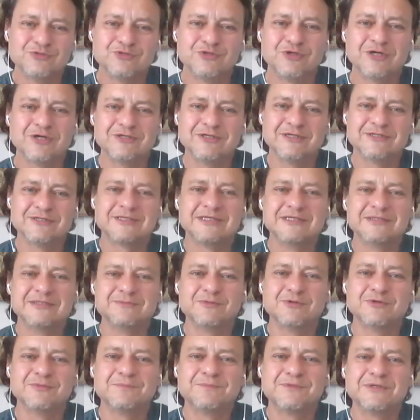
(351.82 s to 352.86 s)
You are not
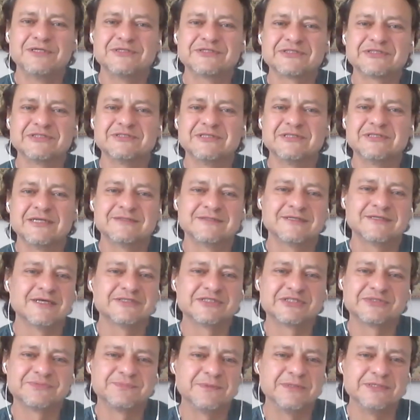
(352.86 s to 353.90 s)
anymore present at that
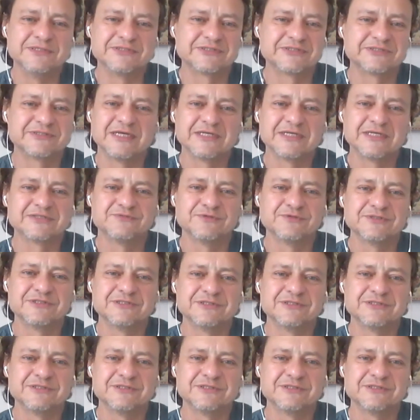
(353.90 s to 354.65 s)
space. That's what